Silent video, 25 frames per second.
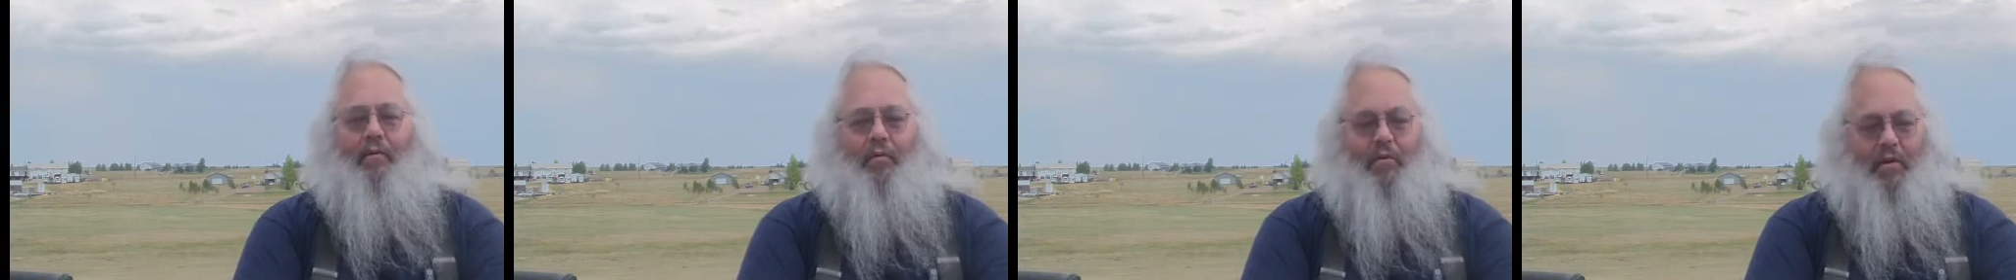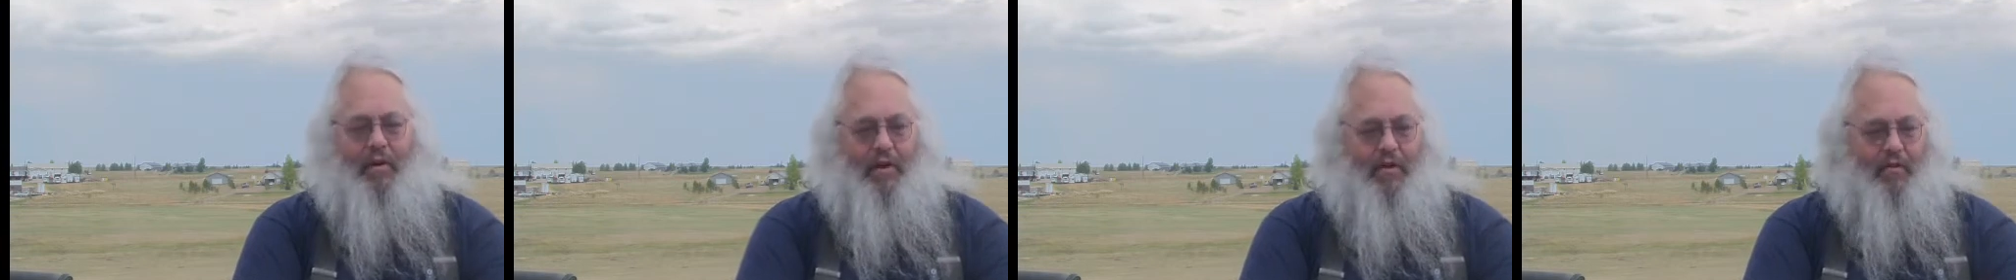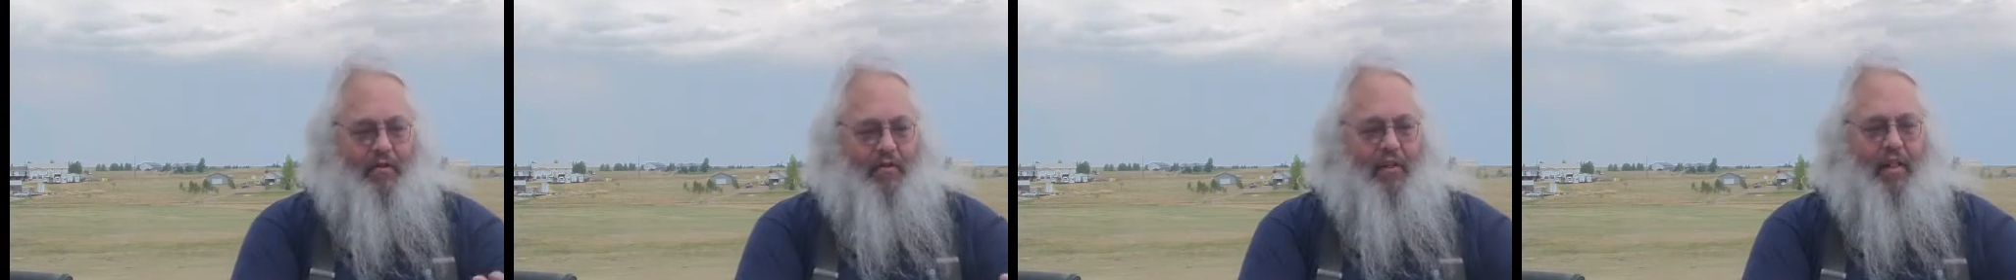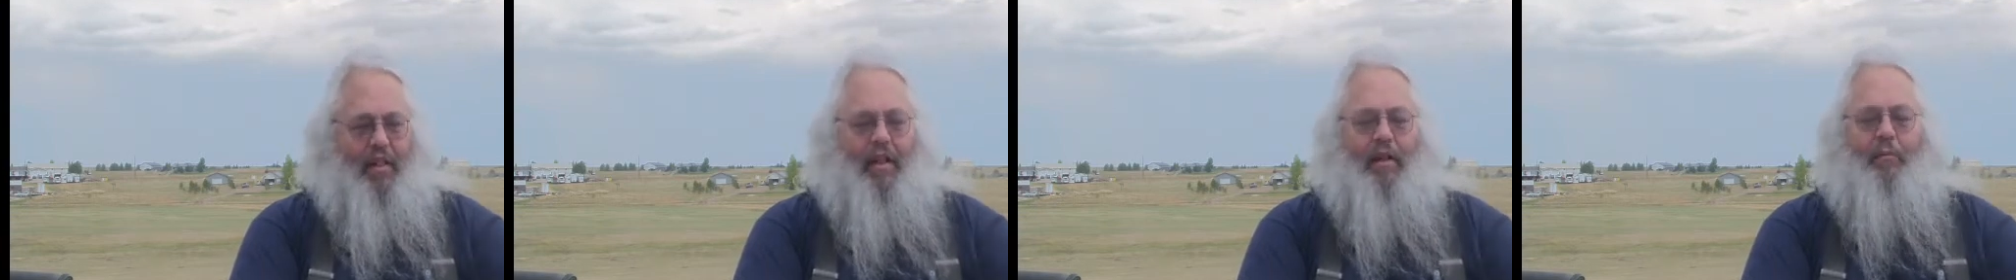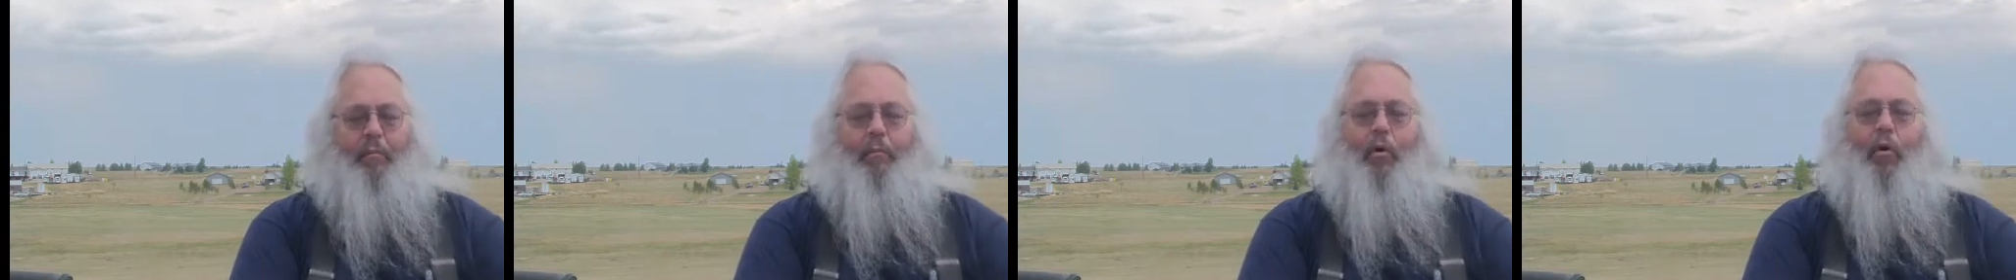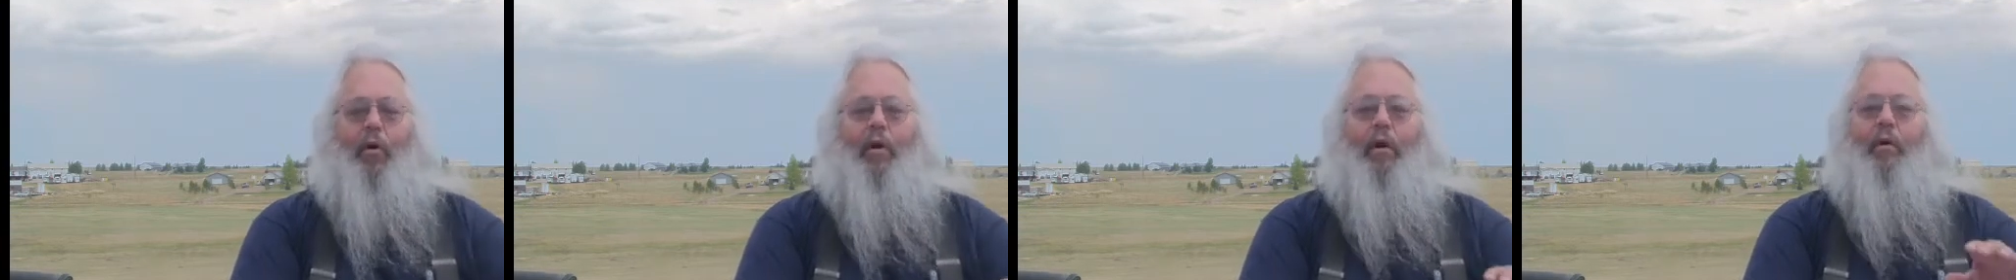when I was a little
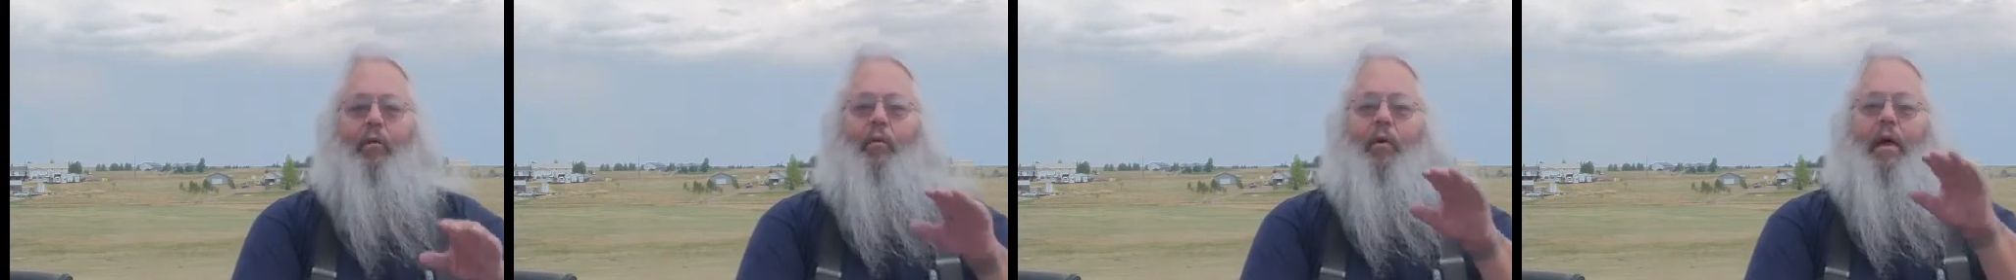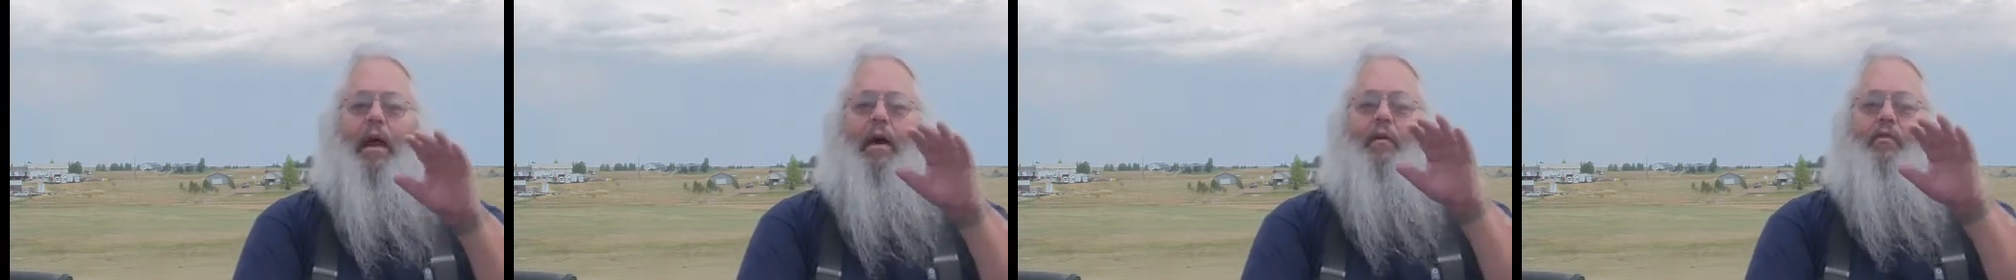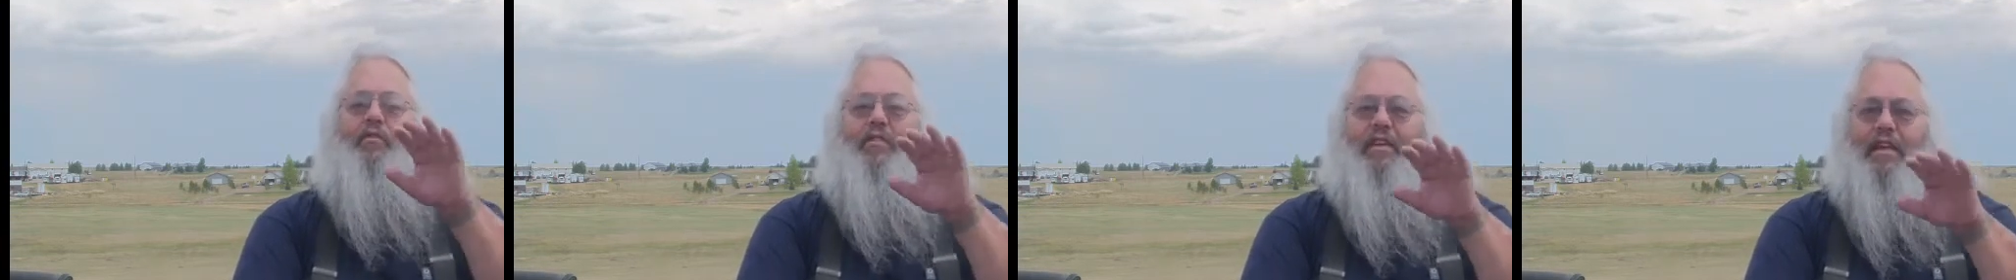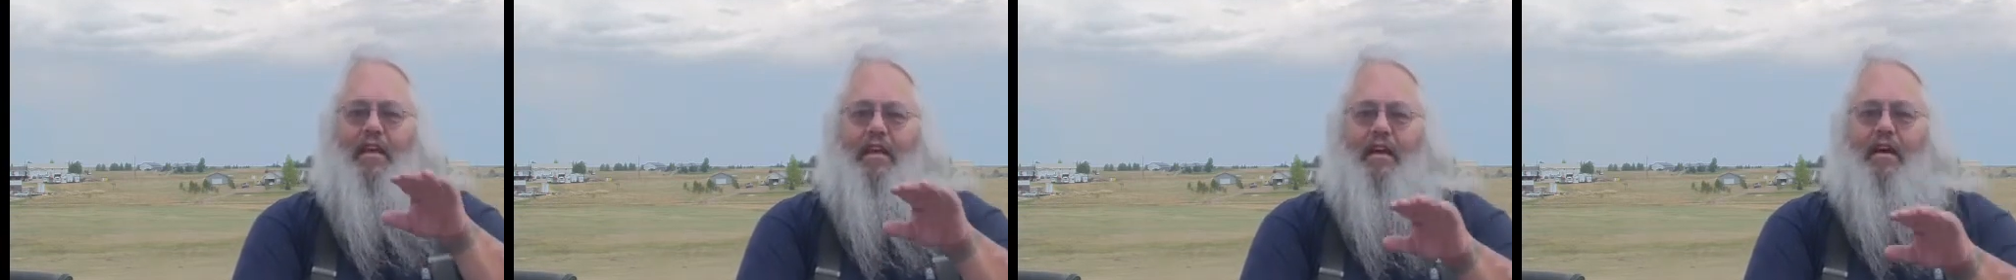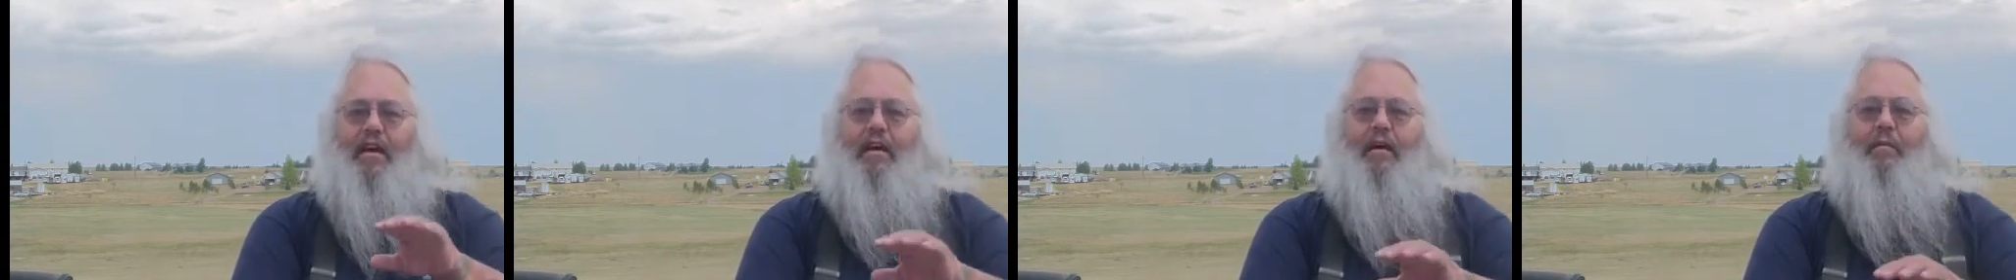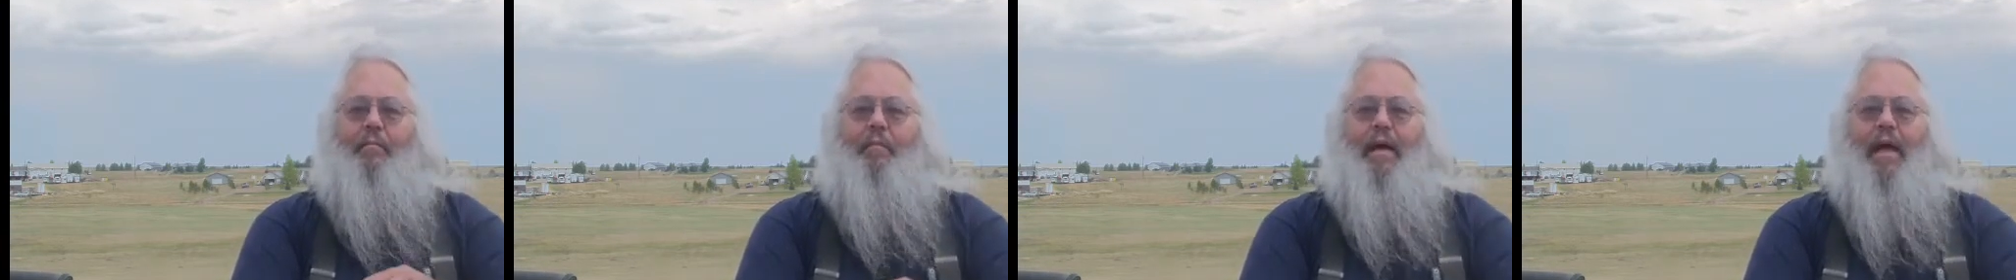boy, when I was a
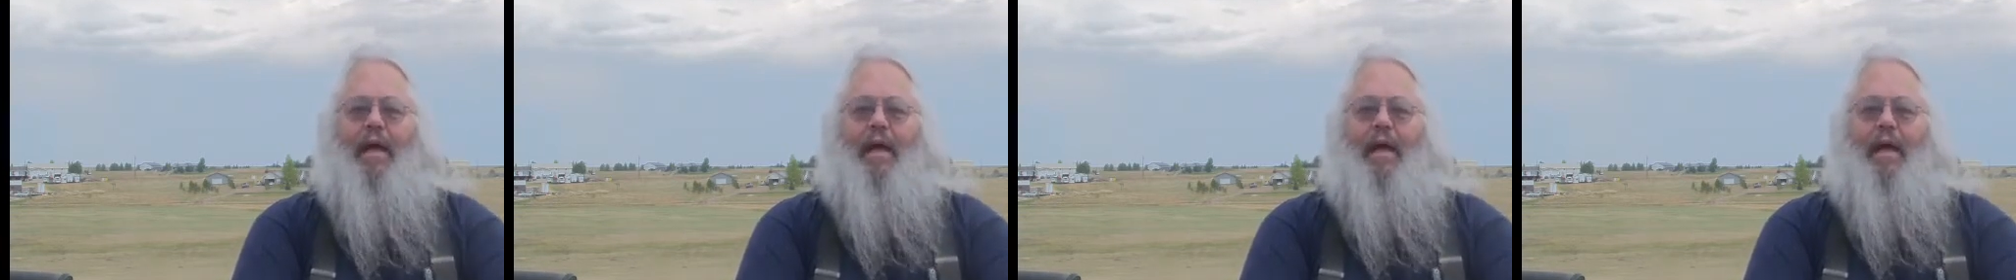young